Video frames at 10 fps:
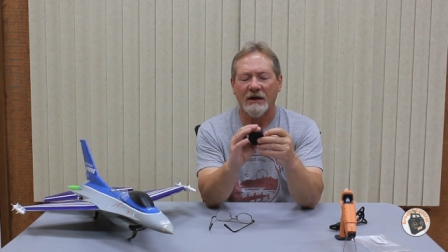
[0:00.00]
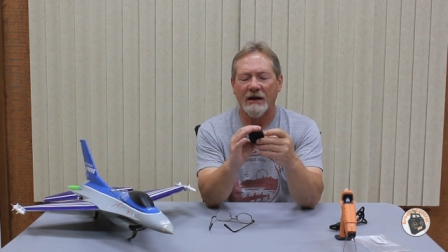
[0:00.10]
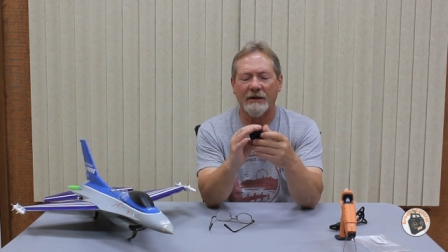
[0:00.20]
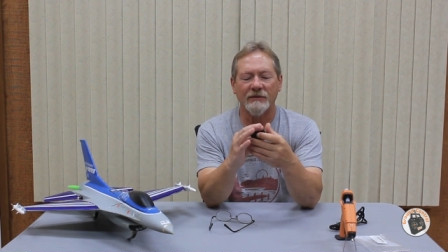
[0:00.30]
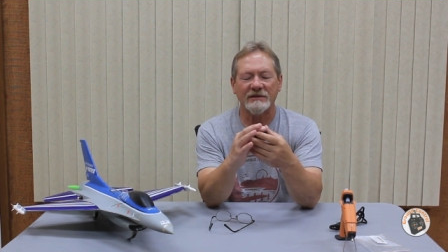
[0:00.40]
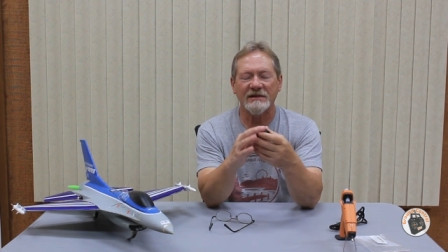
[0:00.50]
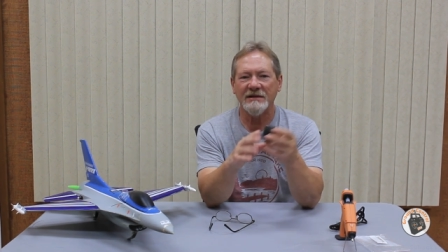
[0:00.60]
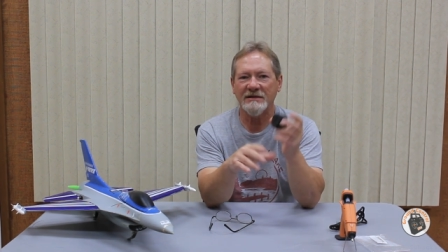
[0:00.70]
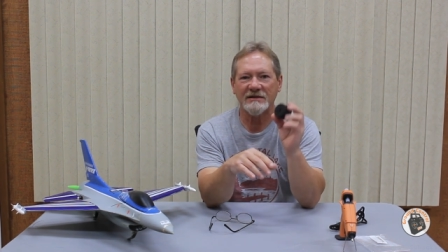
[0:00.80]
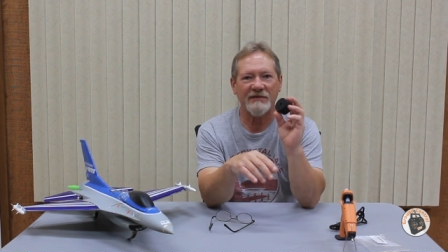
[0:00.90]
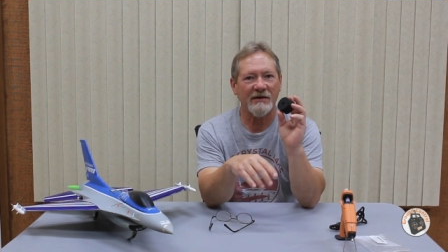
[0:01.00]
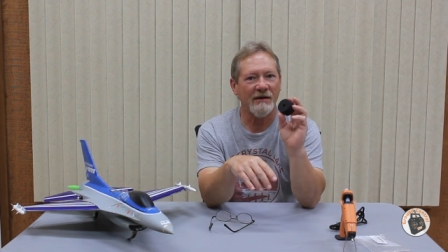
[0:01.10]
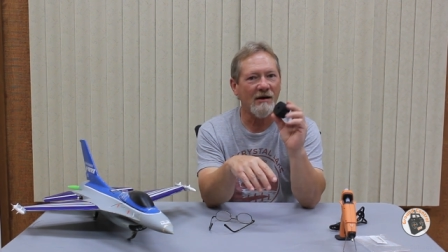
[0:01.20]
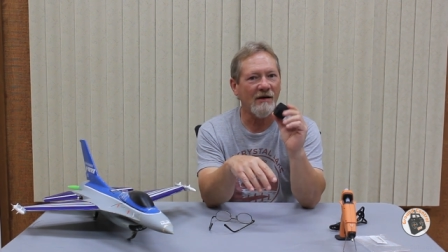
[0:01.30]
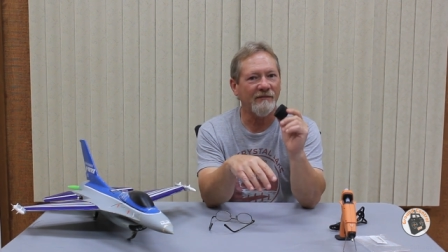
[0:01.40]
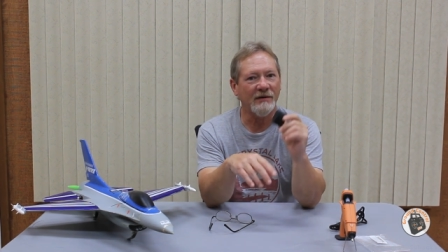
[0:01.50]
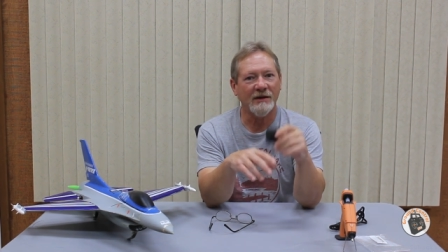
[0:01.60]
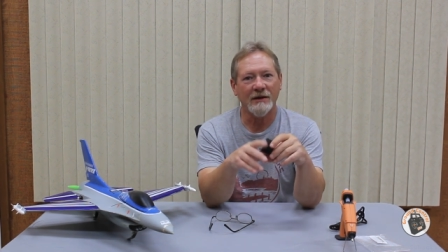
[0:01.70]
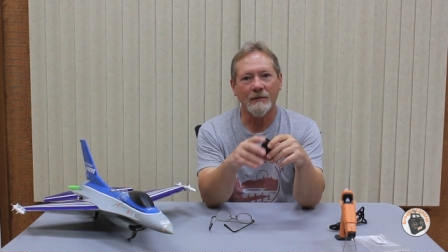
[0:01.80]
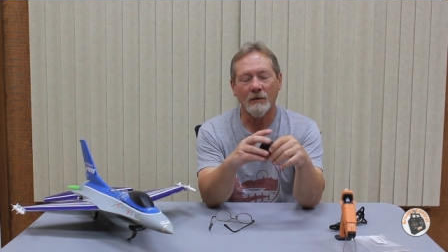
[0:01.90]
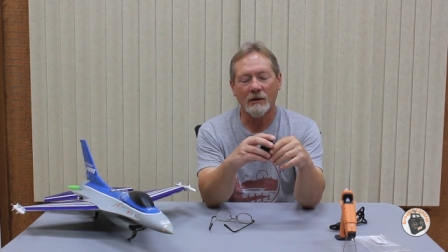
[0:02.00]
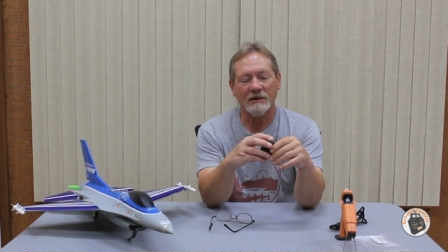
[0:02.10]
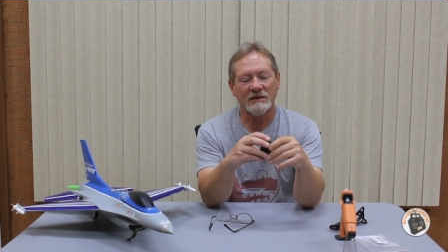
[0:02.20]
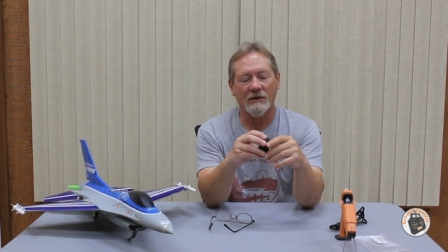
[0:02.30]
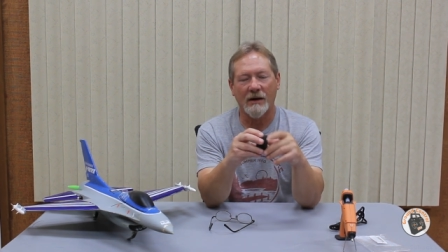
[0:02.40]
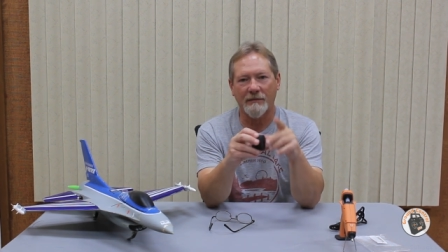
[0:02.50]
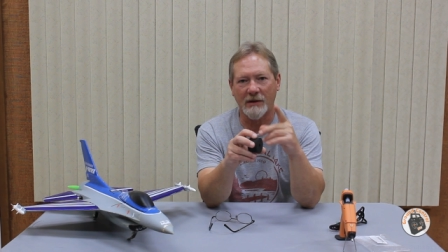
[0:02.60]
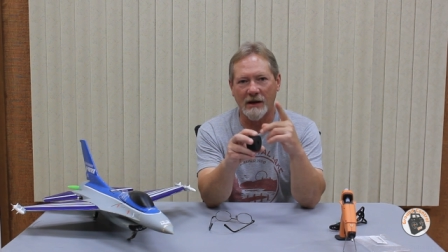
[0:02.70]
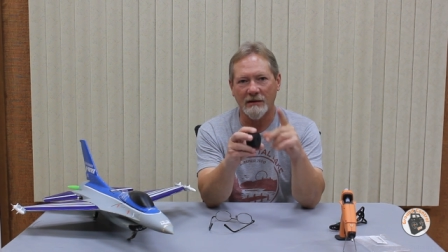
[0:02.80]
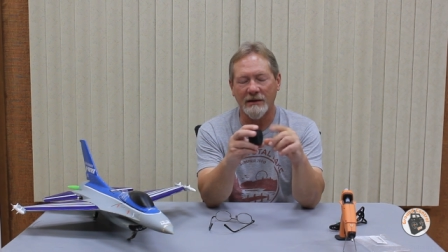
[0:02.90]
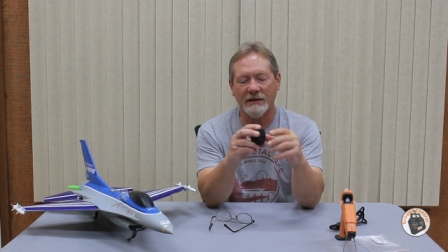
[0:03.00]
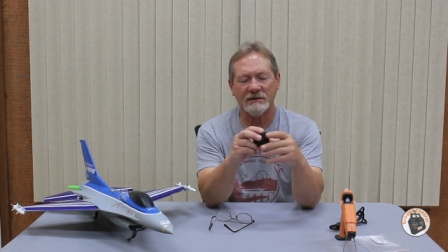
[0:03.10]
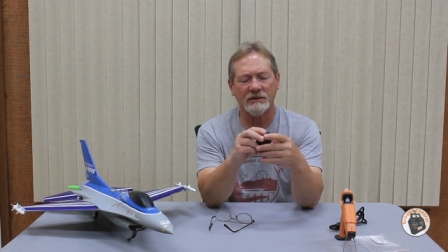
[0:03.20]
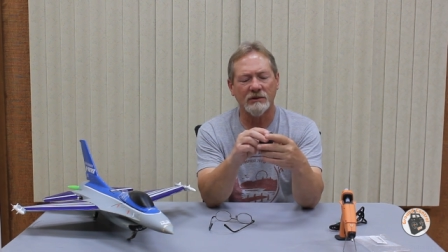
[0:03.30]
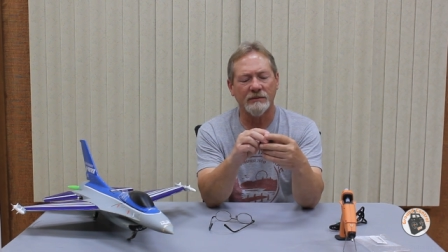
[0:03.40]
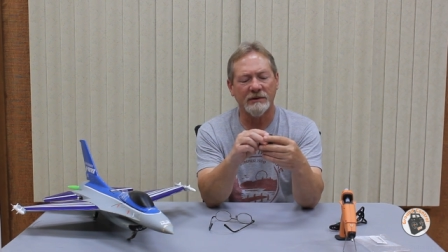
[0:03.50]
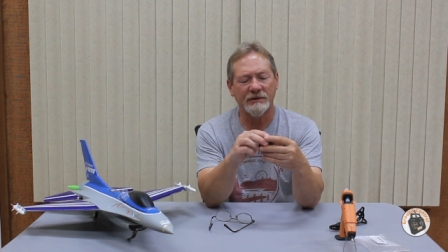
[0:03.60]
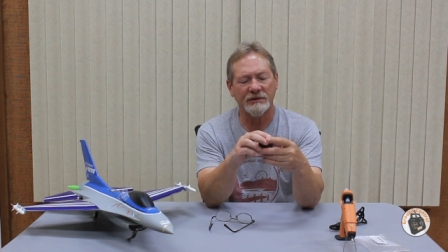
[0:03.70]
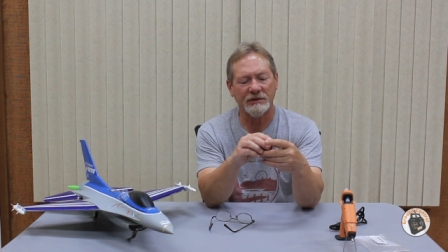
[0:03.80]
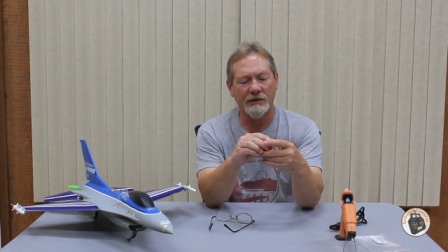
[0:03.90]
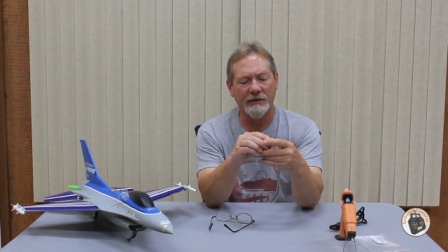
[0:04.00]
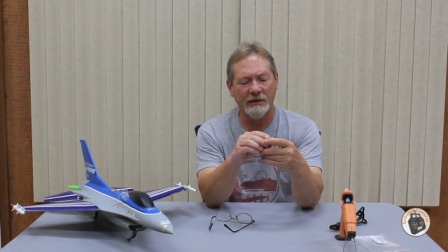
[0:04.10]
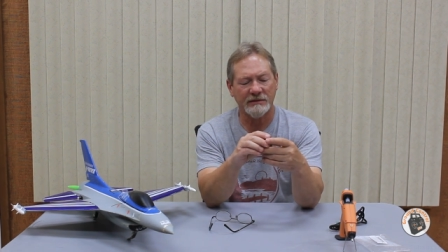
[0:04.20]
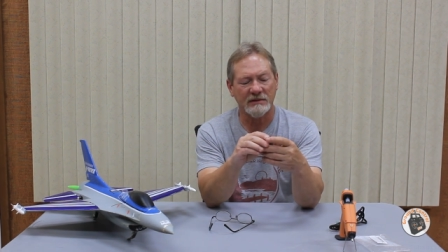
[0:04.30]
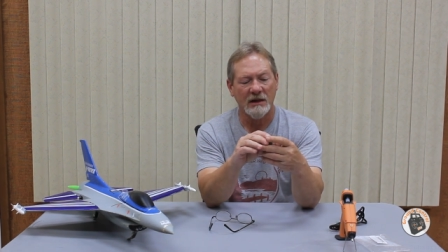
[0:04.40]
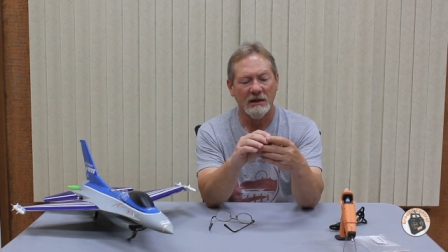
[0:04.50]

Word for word: I don't see these very often anymore, so I've got links to them in the show notes.